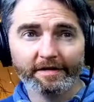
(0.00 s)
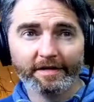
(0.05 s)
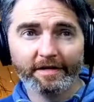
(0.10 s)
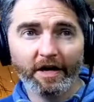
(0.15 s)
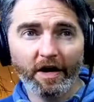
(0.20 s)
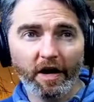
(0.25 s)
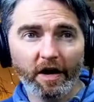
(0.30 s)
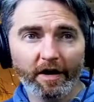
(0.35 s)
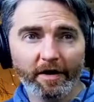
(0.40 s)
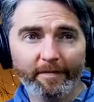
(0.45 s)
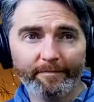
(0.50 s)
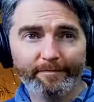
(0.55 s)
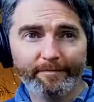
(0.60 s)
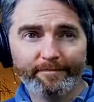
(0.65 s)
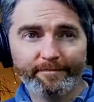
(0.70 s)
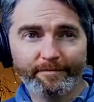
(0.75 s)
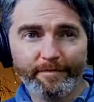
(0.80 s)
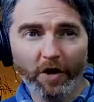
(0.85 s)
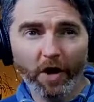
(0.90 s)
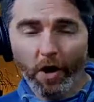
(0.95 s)
an
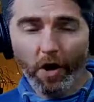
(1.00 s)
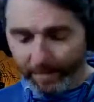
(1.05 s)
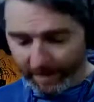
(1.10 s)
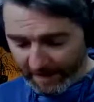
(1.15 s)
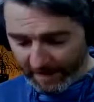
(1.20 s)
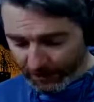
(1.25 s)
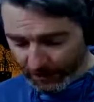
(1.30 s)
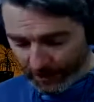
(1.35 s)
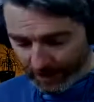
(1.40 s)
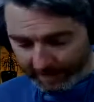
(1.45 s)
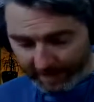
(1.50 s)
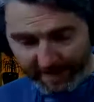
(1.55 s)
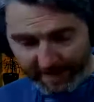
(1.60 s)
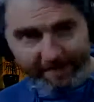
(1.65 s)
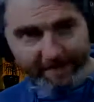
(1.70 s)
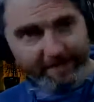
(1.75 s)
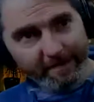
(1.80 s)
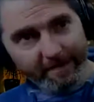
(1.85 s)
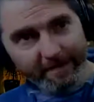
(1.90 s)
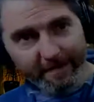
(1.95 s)
opening drum beat,
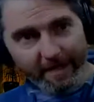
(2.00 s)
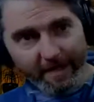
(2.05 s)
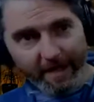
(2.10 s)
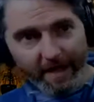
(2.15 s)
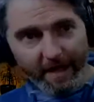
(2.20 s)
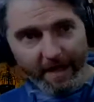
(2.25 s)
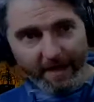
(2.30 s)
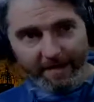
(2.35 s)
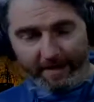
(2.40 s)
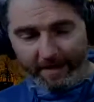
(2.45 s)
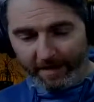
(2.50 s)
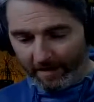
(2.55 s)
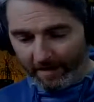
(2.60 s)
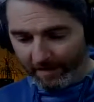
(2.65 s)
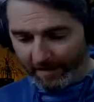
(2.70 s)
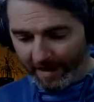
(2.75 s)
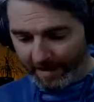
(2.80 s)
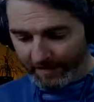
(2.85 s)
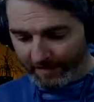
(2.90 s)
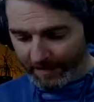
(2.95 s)
and then I'll
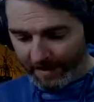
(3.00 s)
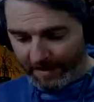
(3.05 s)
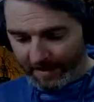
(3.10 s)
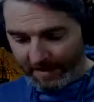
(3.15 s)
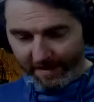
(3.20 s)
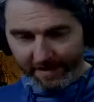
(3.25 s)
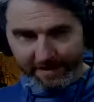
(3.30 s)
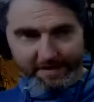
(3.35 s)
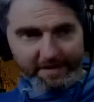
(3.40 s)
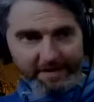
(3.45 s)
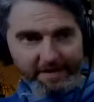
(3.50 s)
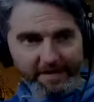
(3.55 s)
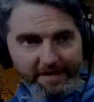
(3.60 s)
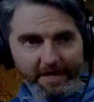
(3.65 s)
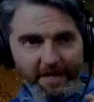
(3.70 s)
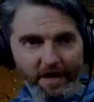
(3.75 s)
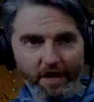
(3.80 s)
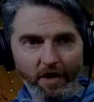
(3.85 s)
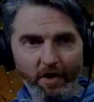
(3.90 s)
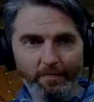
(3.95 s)
count you into the
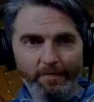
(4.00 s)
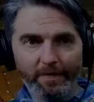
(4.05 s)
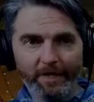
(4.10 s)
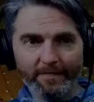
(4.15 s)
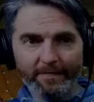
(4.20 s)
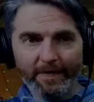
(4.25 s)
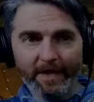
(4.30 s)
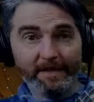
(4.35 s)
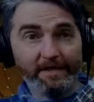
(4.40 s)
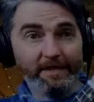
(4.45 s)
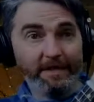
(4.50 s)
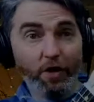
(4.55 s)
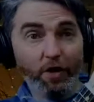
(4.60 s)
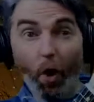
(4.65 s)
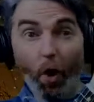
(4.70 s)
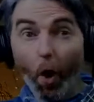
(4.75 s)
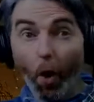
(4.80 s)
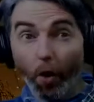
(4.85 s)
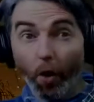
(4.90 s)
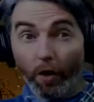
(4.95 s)
opening melody
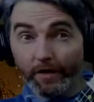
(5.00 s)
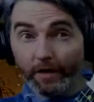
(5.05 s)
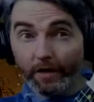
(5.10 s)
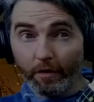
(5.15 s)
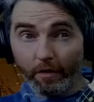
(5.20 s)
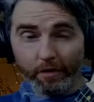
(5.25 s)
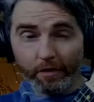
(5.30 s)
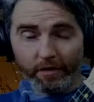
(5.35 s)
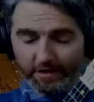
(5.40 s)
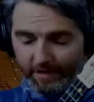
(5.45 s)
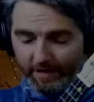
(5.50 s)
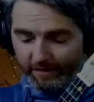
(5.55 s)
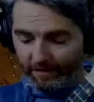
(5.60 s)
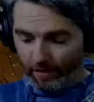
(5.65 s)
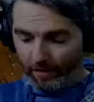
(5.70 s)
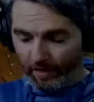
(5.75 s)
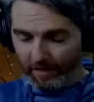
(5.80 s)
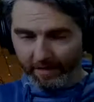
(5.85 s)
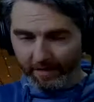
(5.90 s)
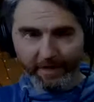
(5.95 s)
or the chords if you
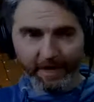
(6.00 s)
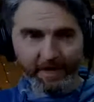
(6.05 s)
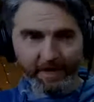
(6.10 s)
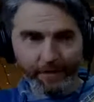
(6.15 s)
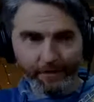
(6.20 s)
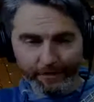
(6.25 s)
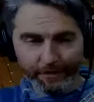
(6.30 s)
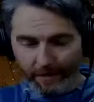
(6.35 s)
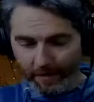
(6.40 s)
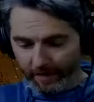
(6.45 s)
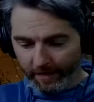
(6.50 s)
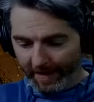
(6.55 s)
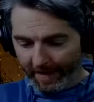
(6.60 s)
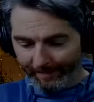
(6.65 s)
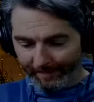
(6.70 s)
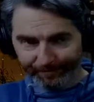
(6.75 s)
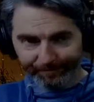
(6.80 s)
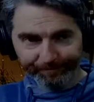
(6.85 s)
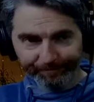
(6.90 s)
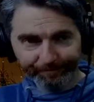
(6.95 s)
want to play those. Okay,
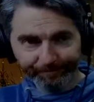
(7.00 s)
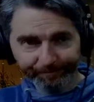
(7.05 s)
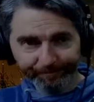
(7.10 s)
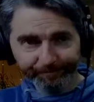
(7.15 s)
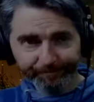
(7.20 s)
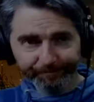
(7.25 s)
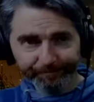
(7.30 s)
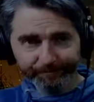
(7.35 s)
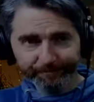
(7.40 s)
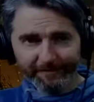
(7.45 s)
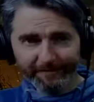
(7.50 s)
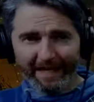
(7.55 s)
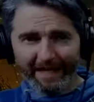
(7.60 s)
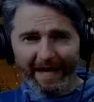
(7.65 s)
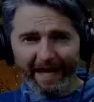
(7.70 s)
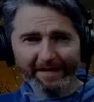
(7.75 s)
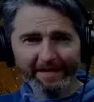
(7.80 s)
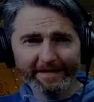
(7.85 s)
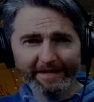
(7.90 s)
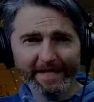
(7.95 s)

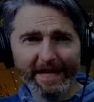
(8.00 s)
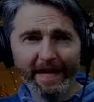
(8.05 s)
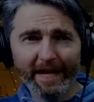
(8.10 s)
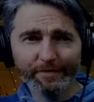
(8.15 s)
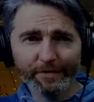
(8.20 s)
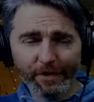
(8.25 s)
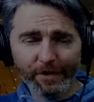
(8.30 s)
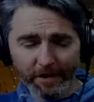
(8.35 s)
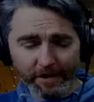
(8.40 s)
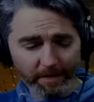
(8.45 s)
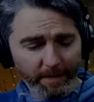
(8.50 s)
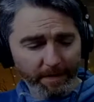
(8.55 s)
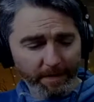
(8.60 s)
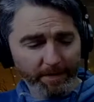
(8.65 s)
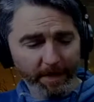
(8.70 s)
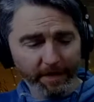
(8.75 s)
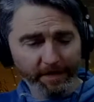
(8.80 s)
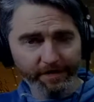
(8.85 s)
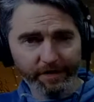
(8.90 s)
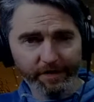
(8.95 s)
and the tab should come up
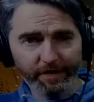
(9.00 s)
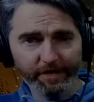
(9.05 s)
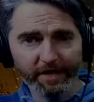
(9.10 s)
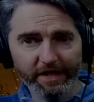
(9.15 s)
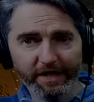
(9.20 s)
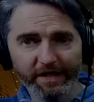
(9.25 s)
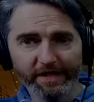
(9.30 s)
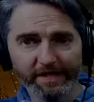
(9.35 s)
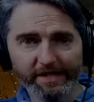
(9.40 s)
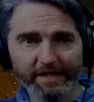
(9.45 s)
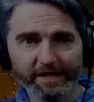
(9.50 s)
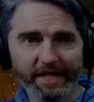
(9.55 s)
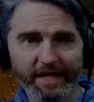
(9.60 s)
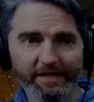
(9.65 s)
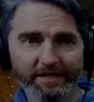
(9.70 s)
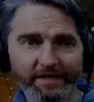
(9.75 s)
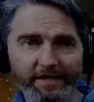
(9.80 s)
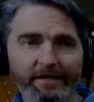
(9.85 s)
on screen in a second.